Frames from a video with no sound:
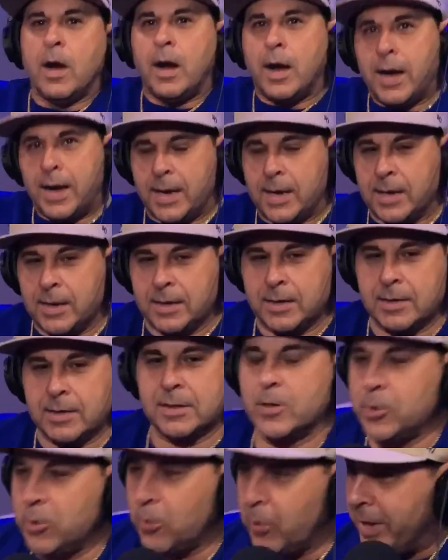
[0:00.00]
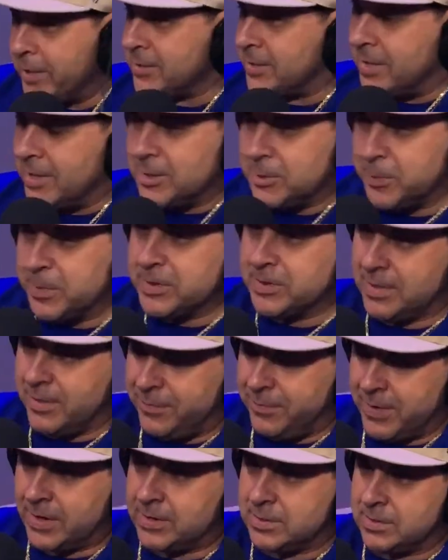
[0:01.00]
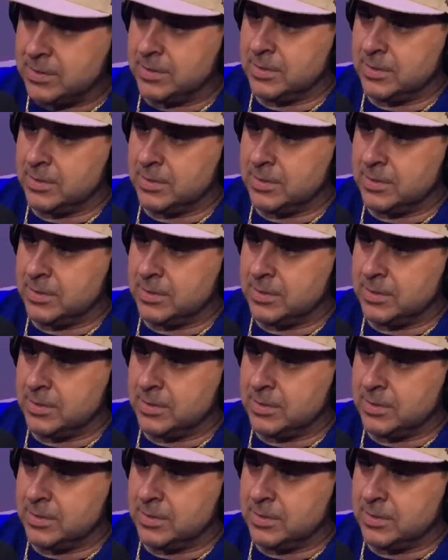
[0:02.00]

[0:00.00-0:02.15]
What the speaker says: Are you asking specifics?